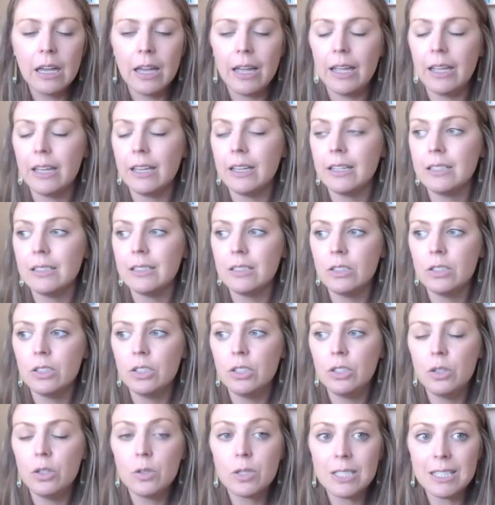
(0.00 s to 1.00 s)
and
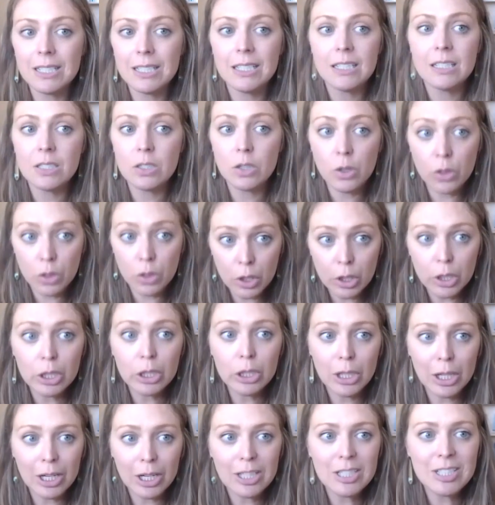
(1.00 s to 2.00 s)
Houston is the
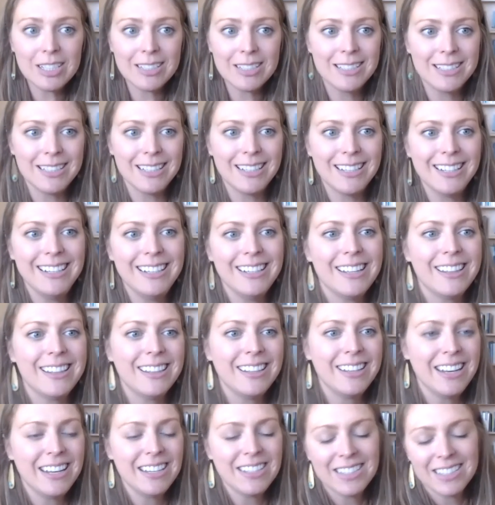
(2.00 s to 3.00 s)
third largest city in
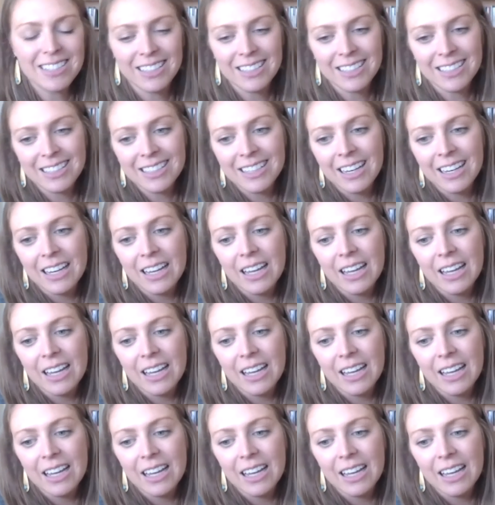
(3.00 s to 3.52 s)
the nation